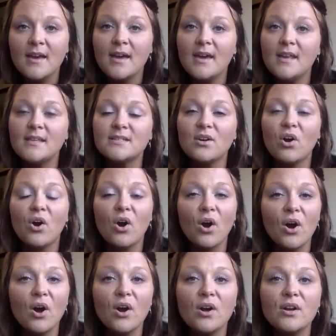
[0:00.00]
It is
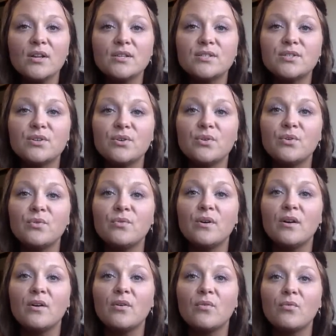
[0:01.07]
hard to
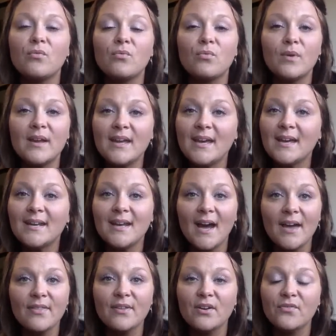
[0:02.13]

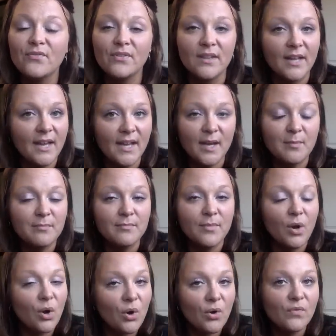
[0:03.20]
reignite their flame
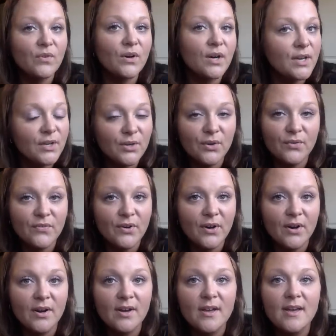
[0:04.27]
over and
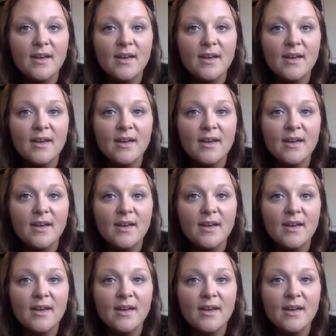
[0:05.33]
over.